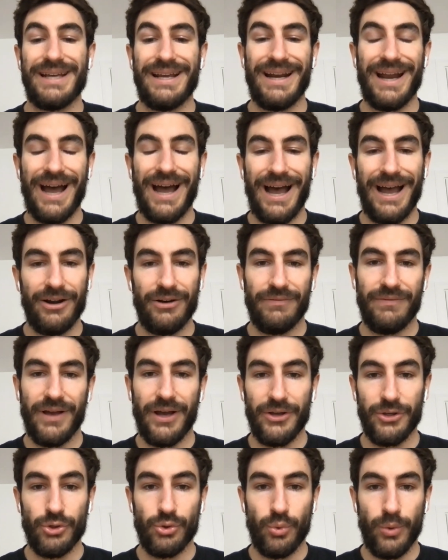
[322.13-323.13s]
and higher
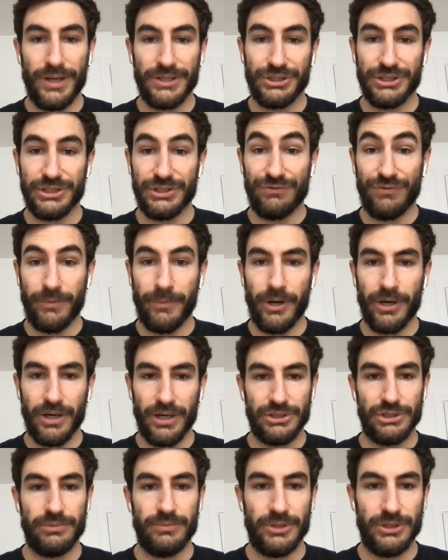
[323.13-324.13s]
value questions from our
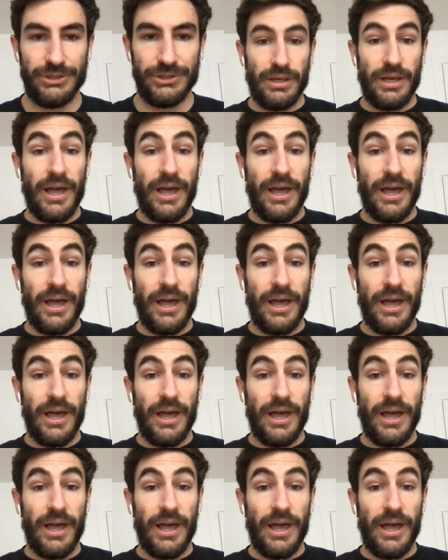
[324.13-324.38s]
customers.